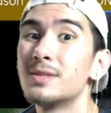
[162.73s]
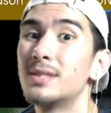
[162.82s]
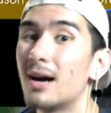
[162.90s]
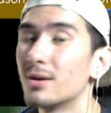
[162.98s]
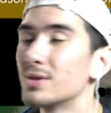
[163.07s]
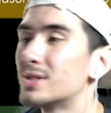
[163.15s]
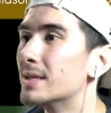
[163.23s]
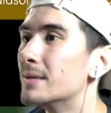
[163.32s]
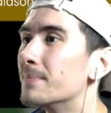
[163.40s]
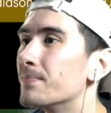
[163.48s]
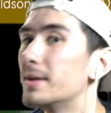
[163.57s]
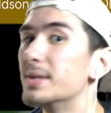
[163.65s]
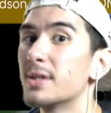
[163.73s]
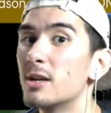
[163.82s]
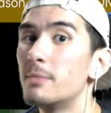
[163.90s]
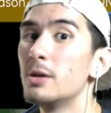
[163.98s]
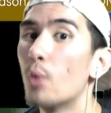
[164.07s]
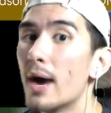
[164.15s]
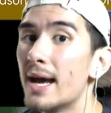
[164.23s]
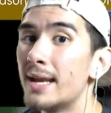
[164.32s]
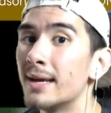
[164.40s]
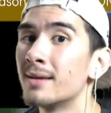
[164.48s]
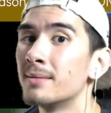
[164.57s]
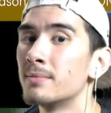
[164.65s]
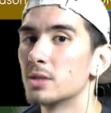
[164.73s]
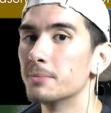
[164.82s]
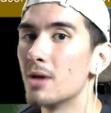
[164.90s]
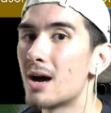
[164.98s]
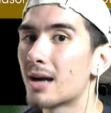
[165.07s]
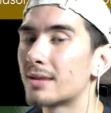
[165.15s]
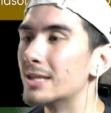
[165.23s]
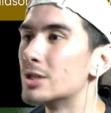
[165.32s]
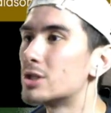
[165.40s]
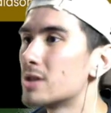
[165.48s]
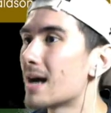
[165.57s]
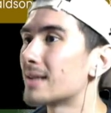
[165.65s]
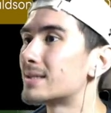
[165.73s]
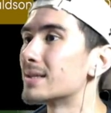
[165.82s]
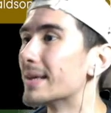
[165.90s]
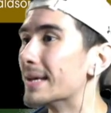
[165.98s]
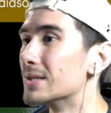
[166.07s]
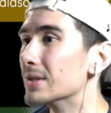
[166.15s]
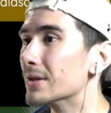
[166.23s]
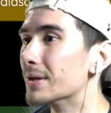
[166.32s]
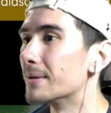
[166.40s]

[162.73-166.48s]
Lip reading: Donaldson is going to be waiting to block these shots easily.